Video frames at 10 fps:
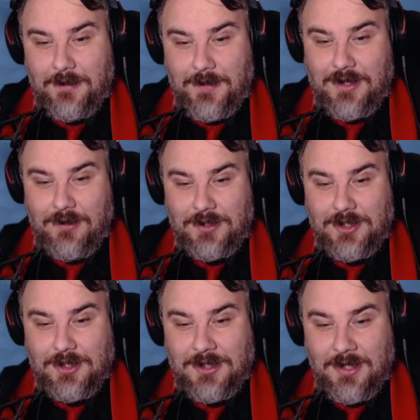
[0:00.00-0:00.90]
be
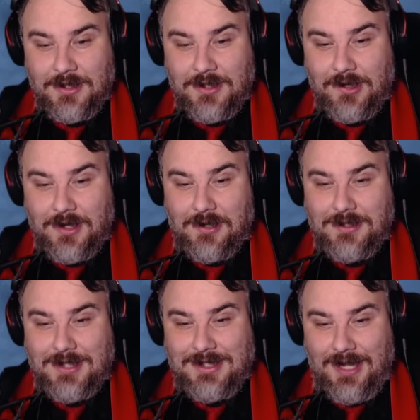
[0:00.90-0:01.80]
cautious. So I'm going to go
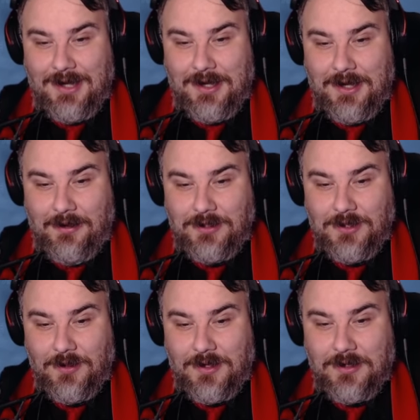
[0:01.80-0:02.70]
to the satellite now
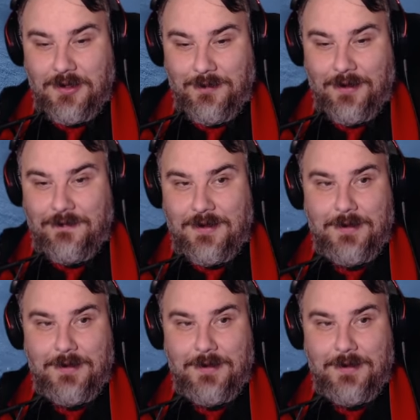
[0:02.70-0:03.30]
so I can do both